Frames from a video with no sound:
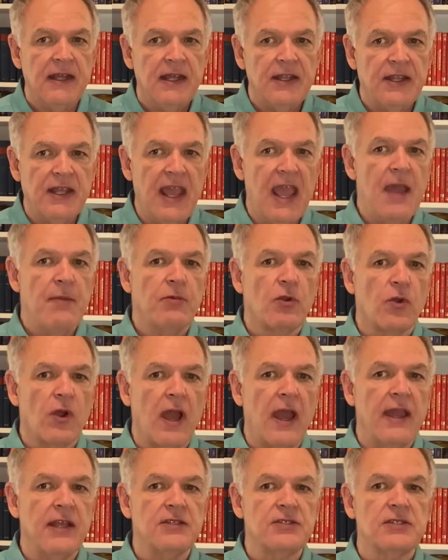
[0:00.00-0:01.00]
The
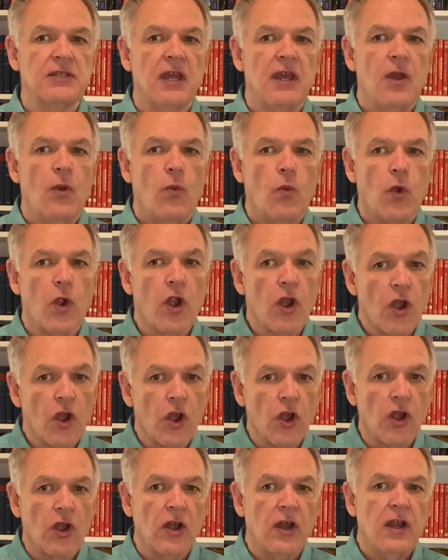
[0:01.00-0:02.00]
Amorites
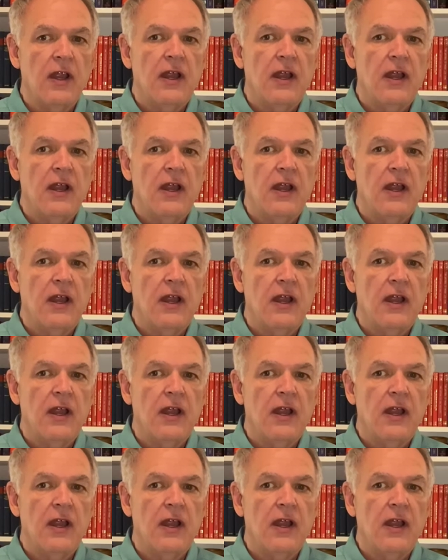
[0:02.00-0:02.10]
were